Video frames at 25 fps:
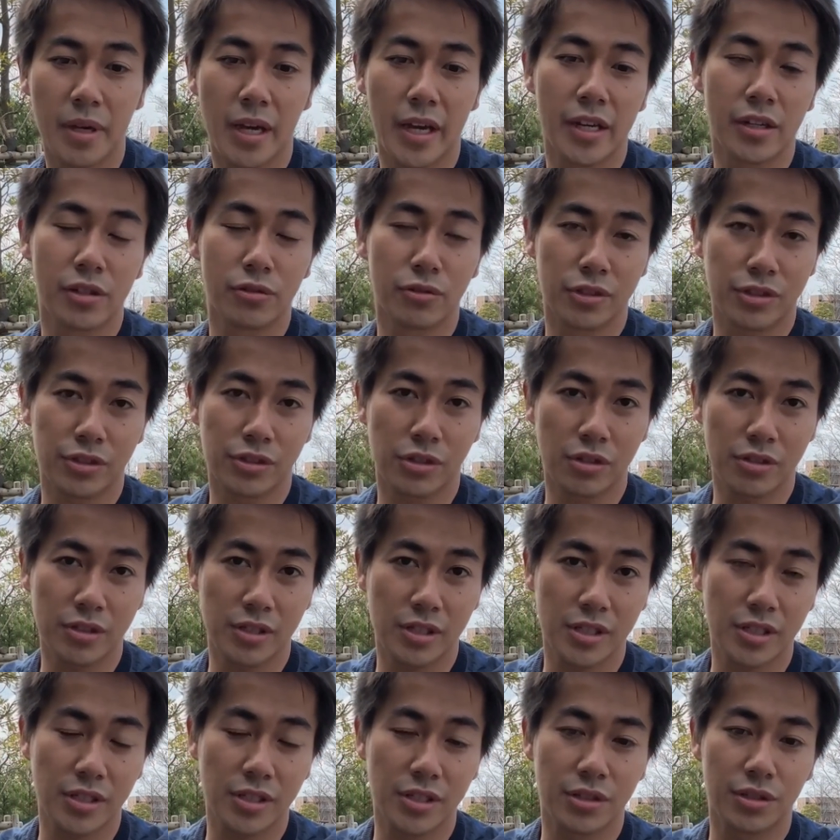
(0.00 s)
and
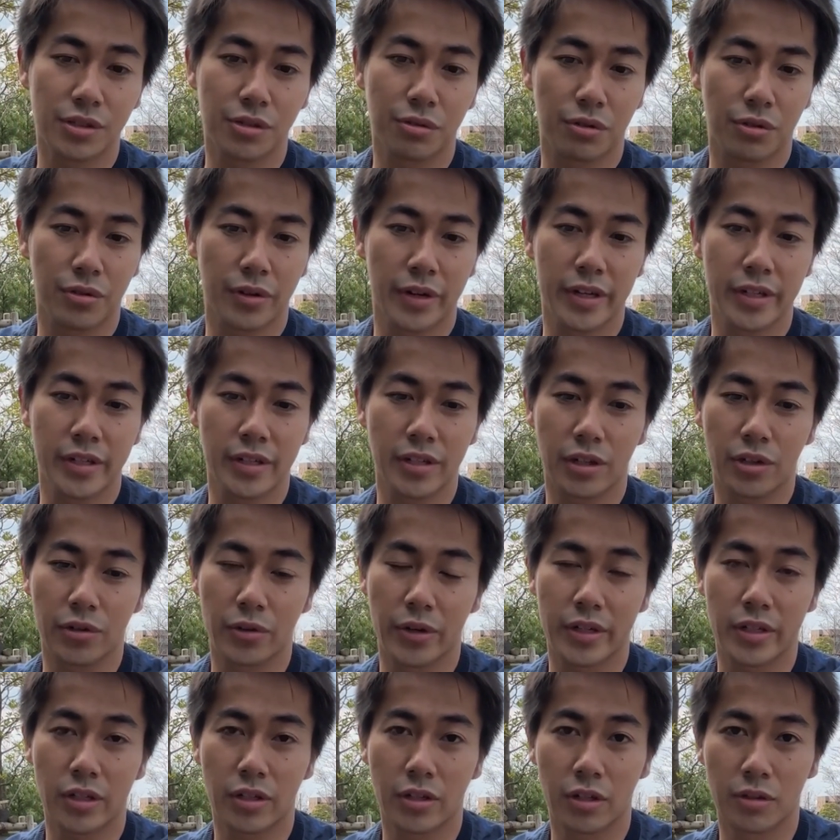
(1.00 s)
resources into creating a
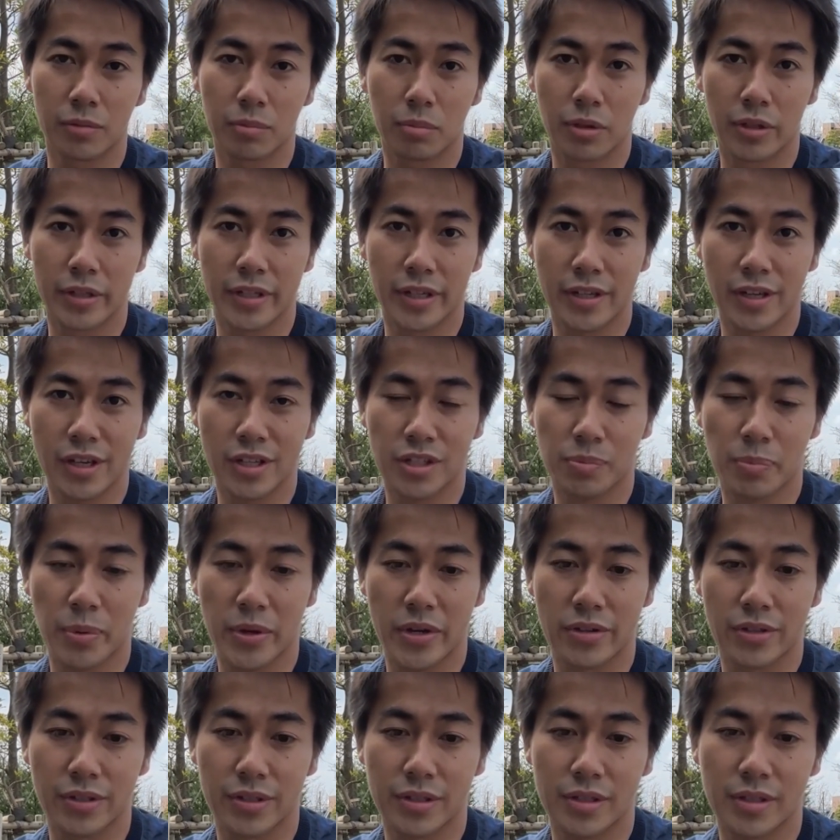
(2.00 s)
great onboarding
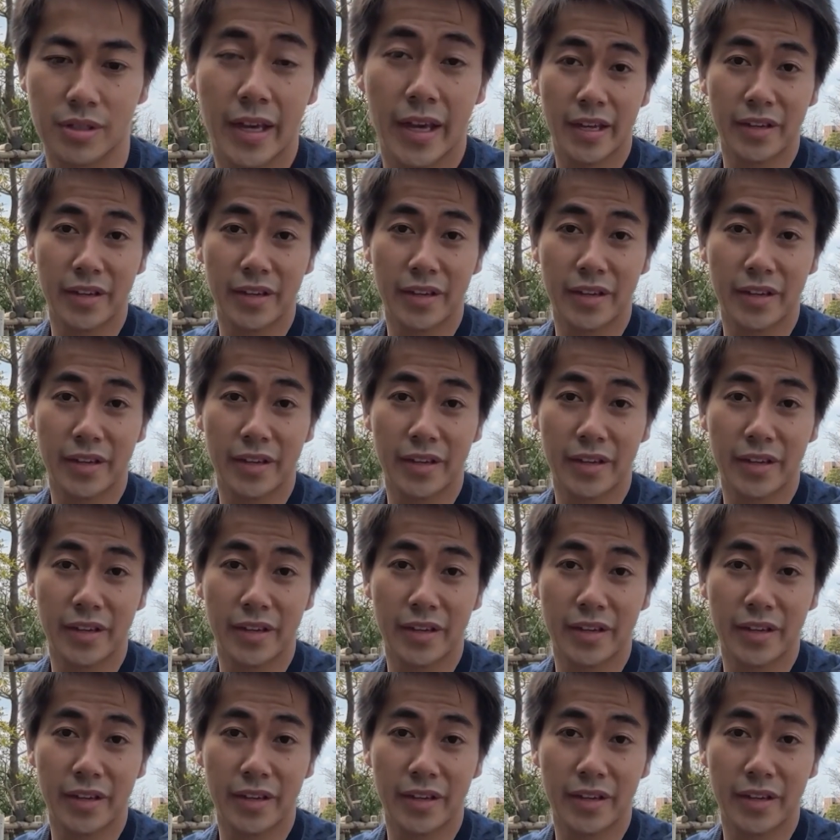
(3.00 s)
experience.